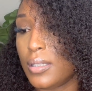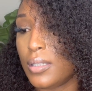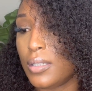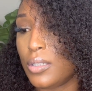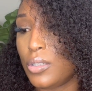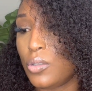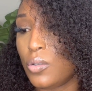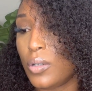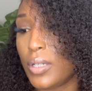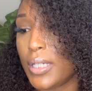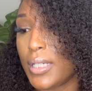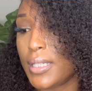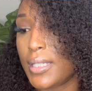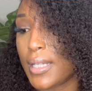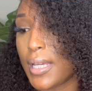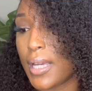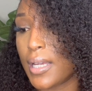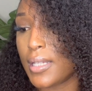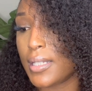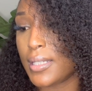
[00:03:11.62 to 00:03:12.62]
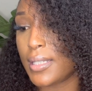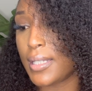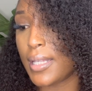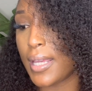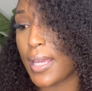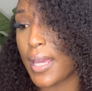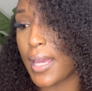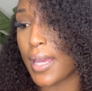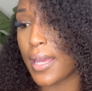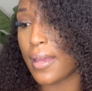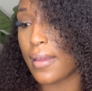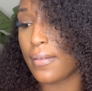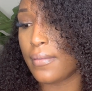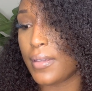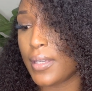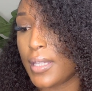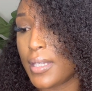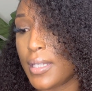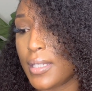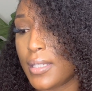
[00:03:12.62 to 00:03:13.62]
shortest size they have
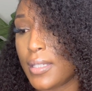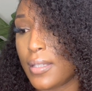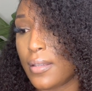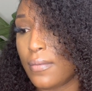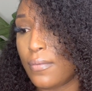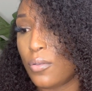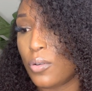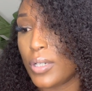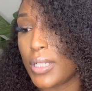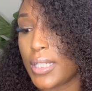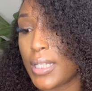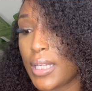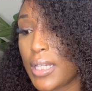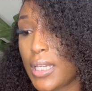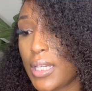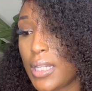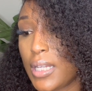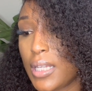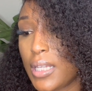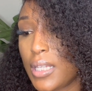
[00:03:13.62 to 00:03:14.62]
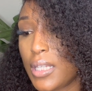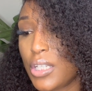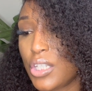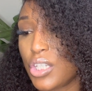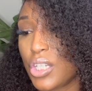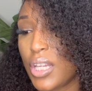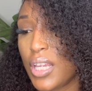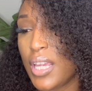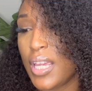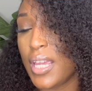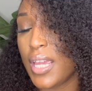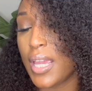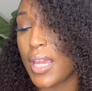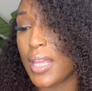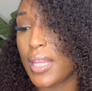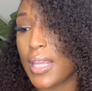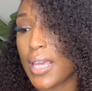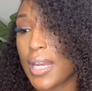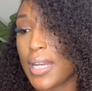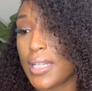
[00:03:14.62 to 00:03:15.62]
is the 14-inch,
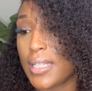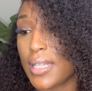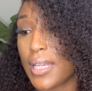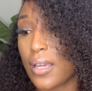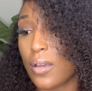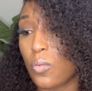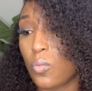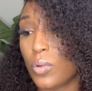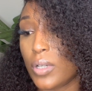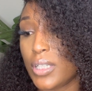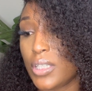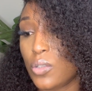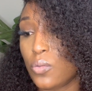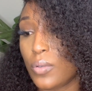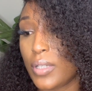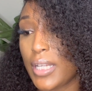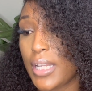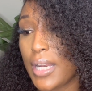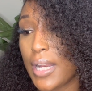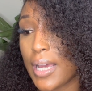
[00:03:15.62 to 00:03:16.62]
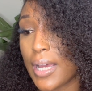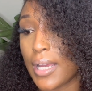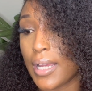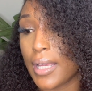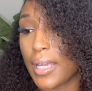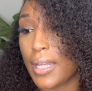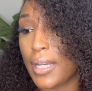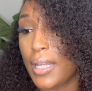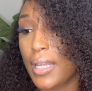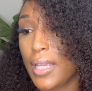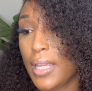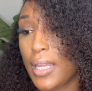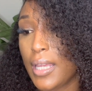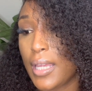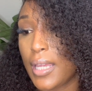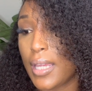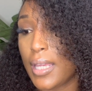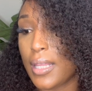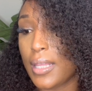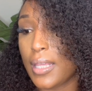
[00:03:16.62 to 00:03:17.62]
and that is at 129.
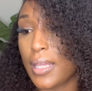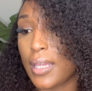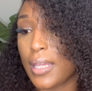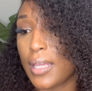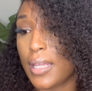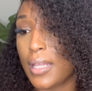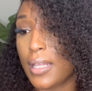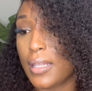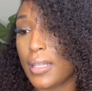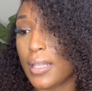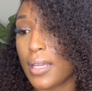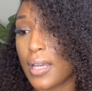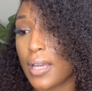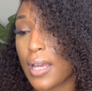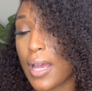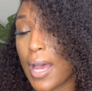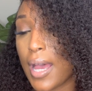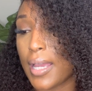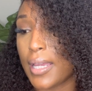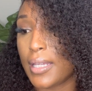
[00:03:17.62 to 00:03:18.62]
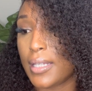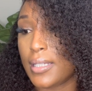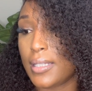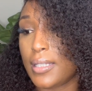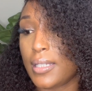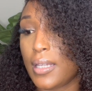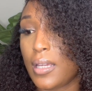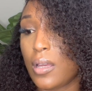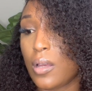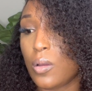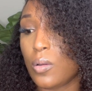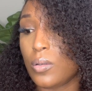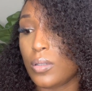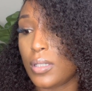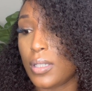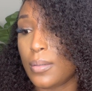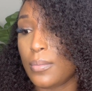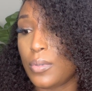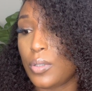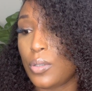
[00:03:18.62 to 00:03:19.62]
And then the highest it goes
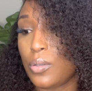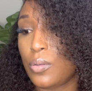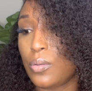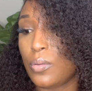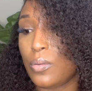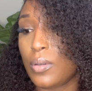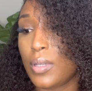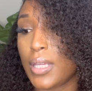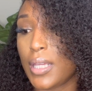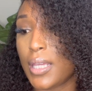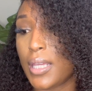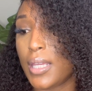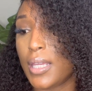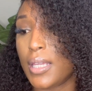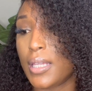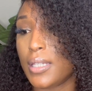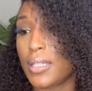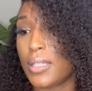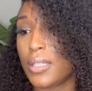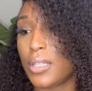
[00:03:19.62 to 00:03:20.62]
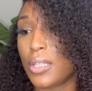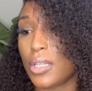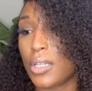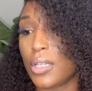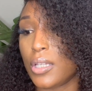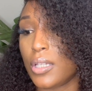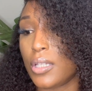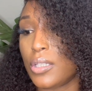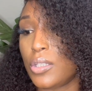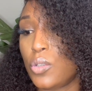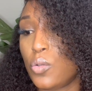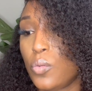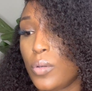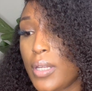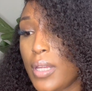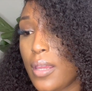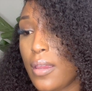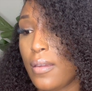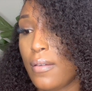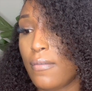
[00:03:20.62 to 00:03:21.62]
up to is the
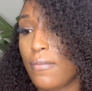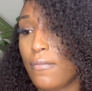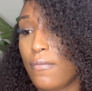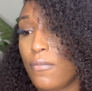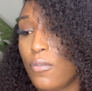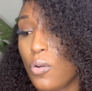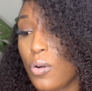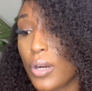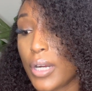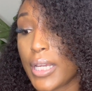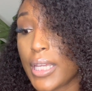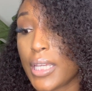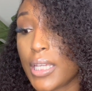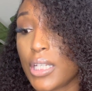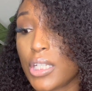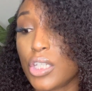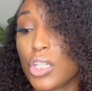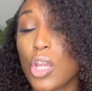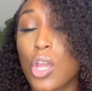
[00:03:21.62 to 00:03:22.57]
24-inch,